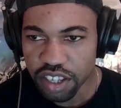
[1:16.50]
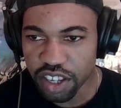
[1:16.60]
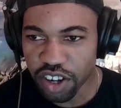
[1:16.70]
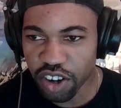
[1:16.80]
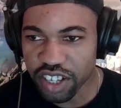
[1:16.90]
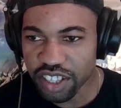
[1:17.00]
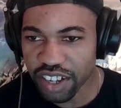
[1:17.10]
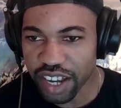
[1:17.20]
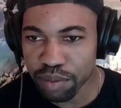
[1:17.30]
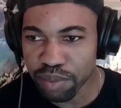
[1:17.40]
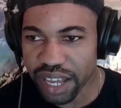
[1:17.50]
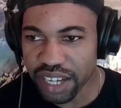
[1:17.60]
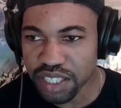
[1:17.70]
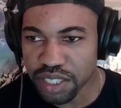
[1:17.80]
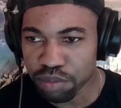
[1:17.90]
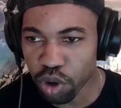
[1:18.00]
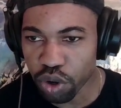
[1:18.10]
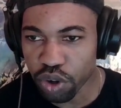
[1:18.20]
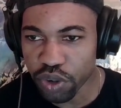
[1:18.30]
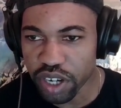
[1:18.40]
Yo, look at the black
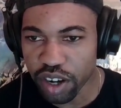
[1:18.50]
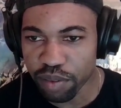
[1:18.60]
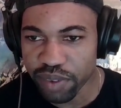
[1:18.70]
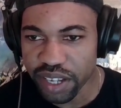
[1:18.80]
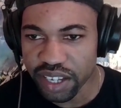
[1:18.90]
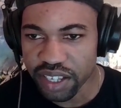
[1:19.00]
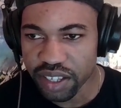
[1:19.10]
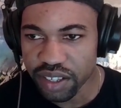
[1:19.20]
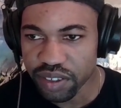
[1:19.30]
smoke going up, man.